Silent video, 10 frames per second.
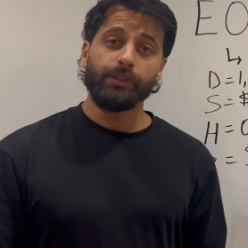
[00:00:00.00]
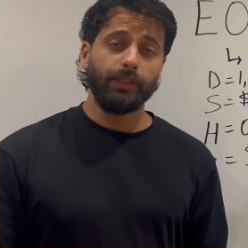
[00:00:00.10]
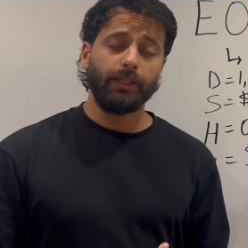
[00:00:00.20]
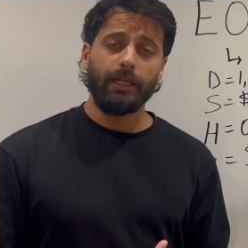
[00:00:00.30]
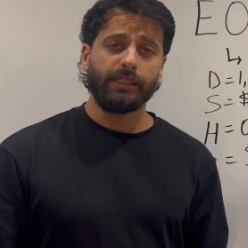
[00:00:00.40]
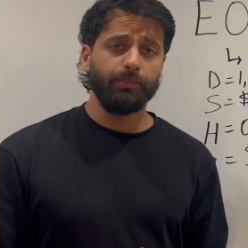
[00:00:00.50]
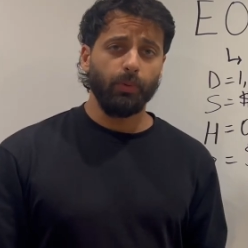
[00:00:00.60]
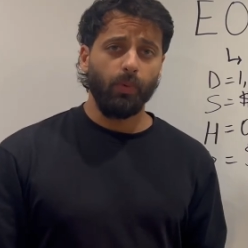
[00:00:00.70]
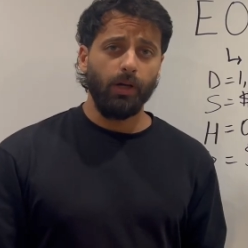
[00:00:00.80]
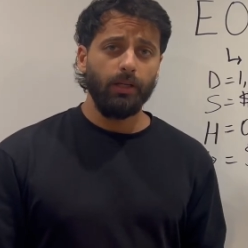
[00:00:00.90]
in case number
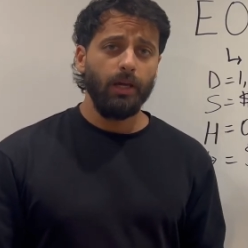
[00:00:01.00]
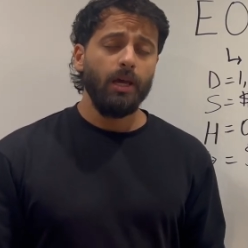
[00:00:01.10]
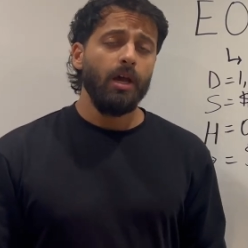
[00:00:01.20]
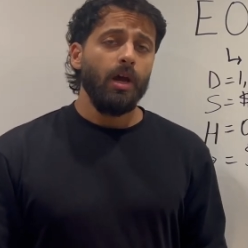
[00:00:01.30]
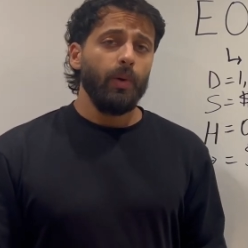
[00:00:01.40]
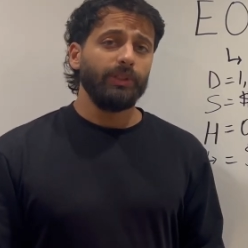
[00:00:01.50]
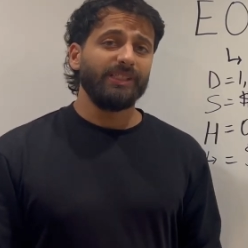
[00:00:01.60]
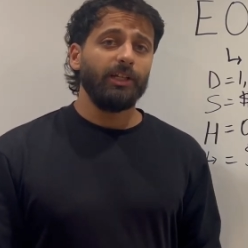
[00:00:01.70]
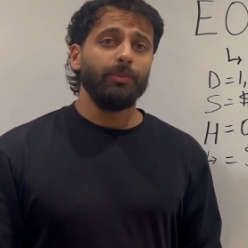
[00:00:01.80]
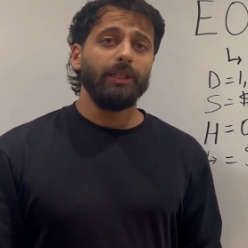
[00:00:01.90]
1, which is
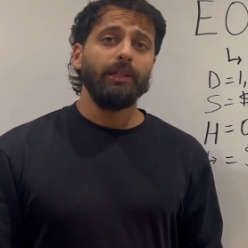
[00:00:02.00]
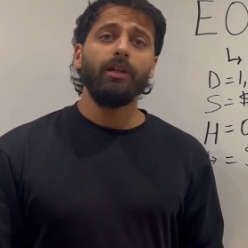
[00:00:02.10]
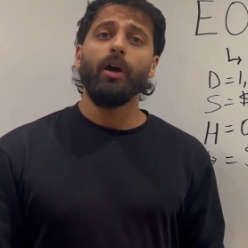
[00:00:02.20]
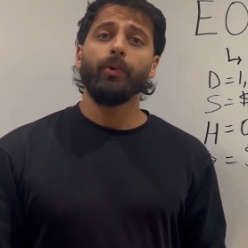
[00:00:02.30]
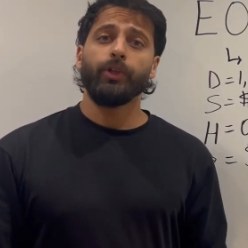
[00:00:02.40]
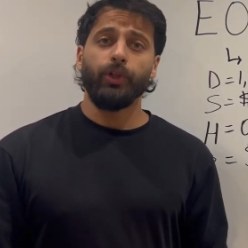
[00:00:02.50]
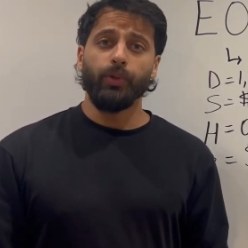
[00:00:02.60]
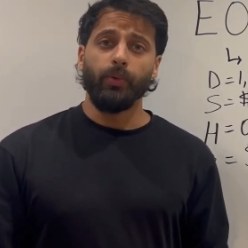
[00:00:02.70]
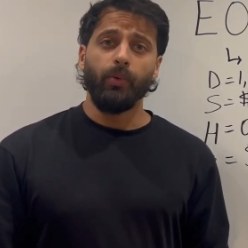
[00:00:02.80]
going to be the EOQ,